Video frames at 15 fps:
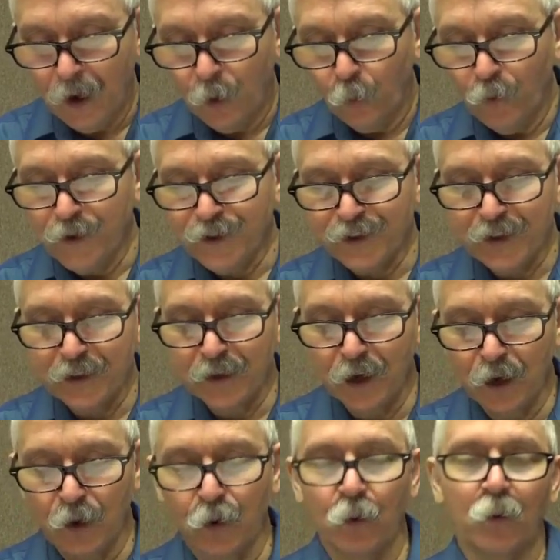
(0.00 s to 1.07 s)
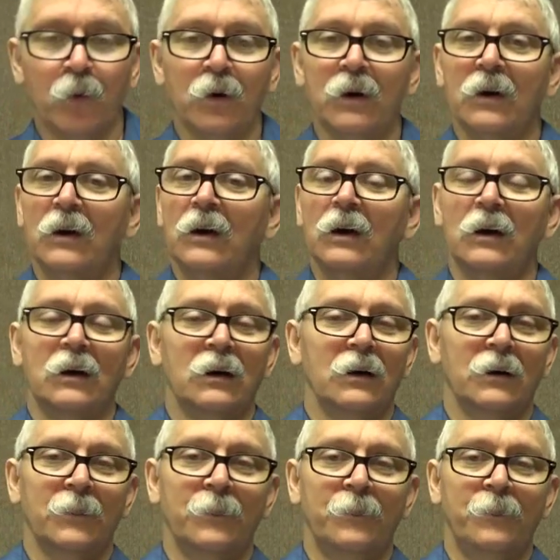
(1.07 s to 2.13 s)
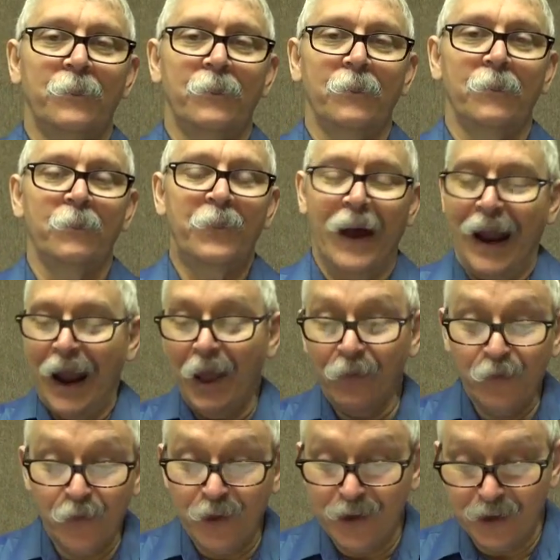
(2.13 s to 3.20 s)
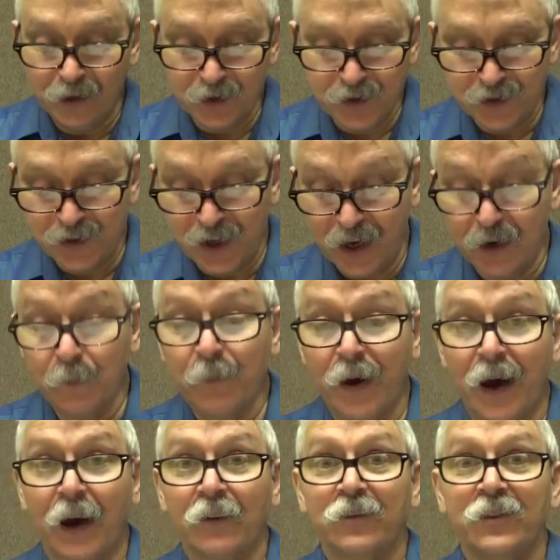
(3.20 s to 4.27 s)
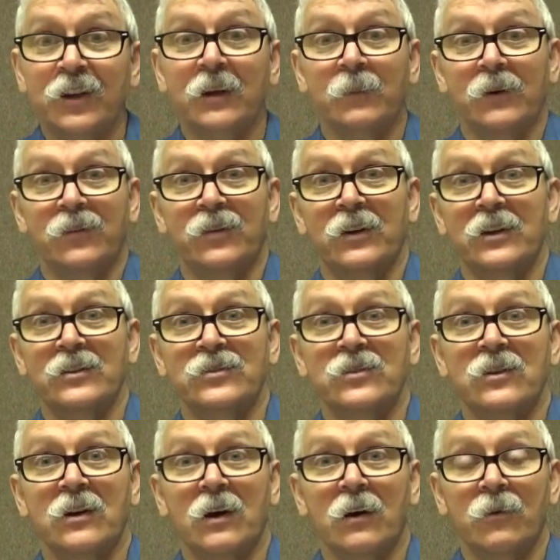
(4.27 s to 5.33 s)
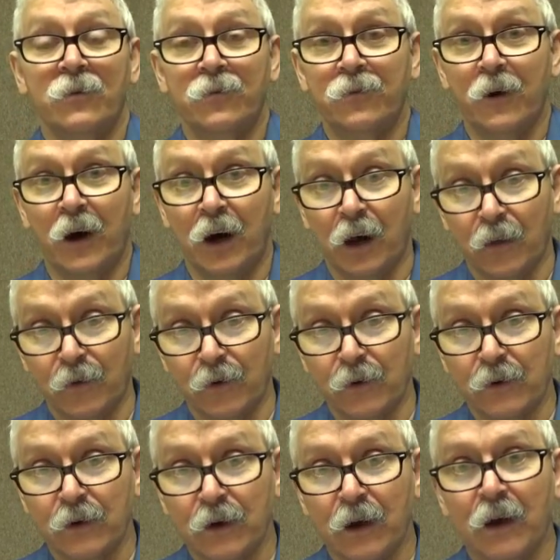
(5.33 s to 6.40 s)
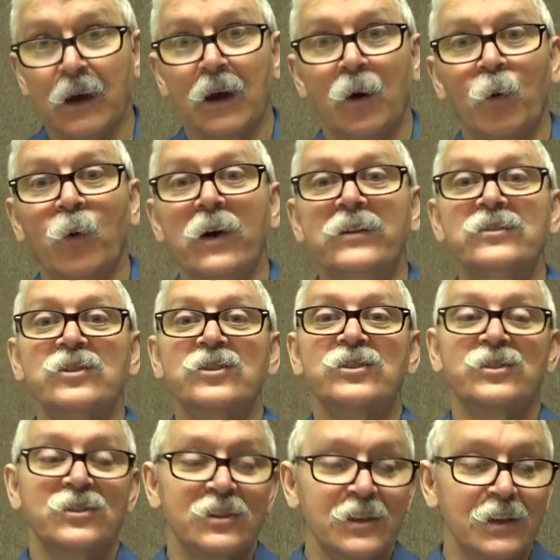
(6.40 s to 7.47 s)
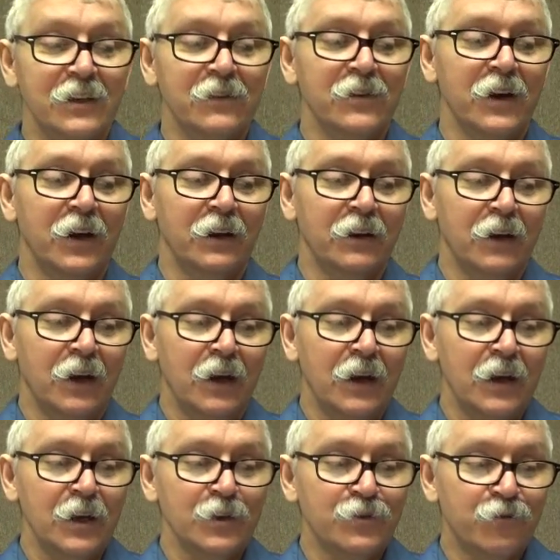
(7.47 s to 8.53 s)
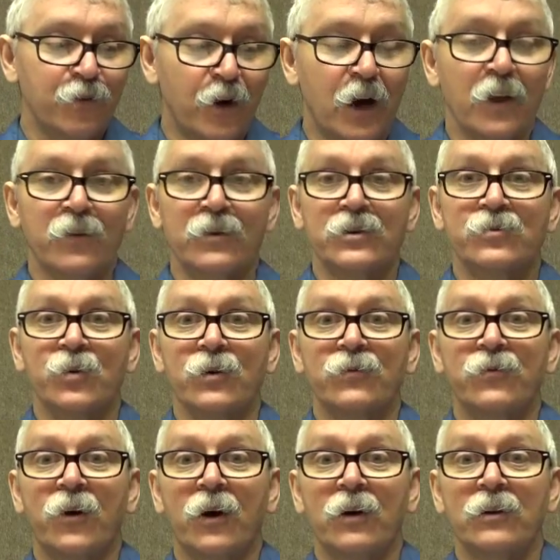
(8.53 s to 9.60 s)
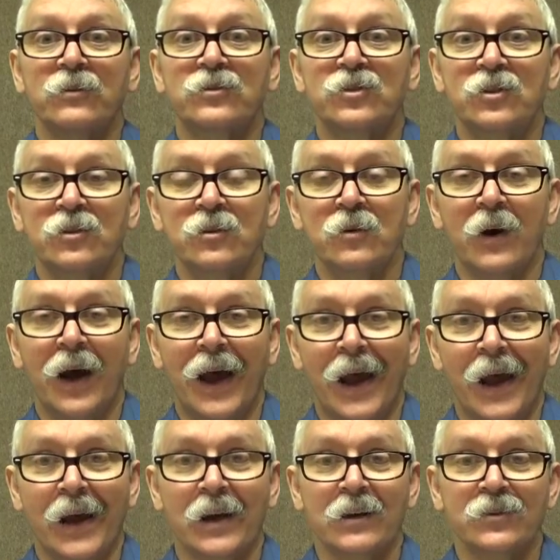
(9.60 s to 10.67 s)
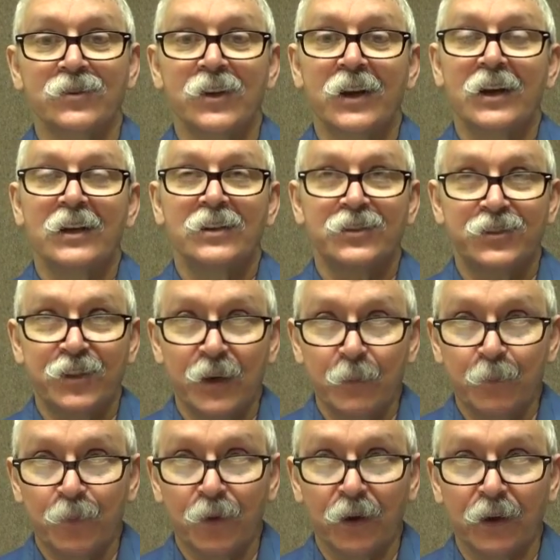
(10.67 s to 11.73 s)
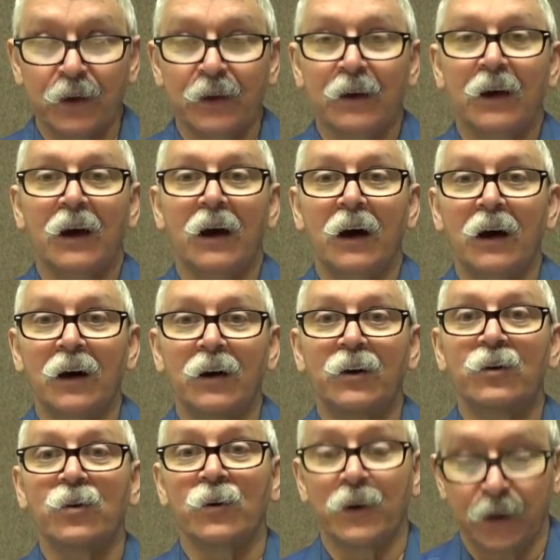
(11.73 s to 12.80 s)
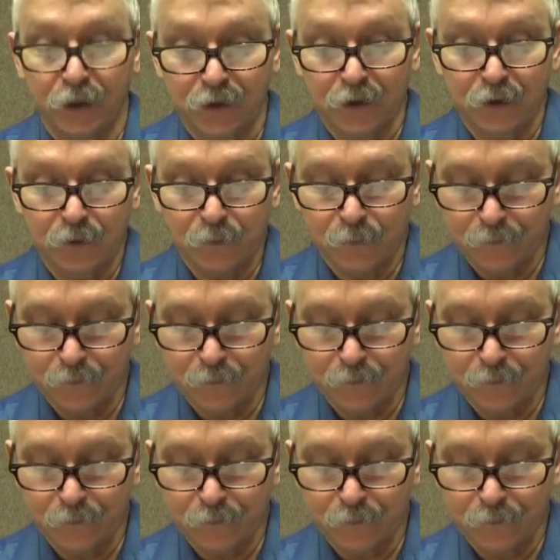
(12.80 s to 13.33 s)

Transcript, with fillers: We see no uh, bad things said about Timothy's father. We just see that his father is referred to as simply a Greek.